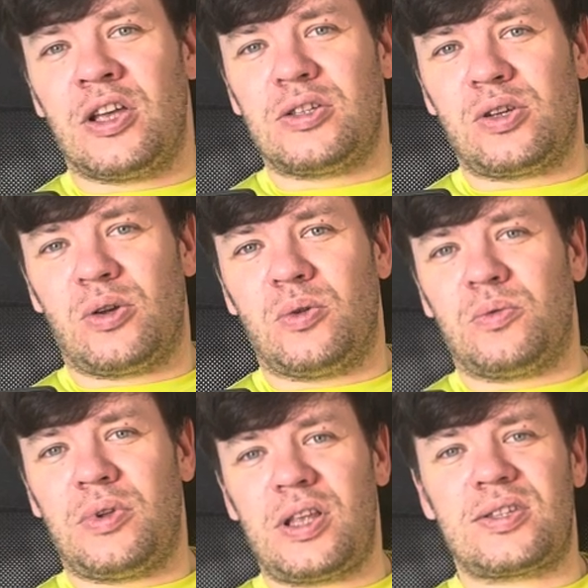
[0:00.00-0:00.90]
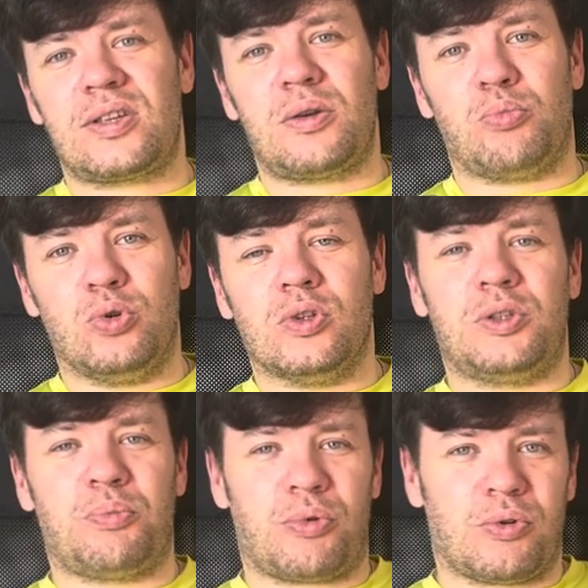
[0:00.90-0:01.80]
So it's a
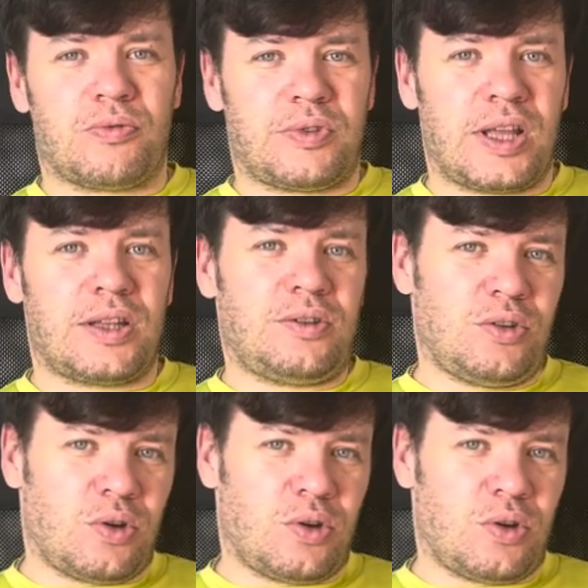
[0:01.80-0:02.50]
bulletproof that,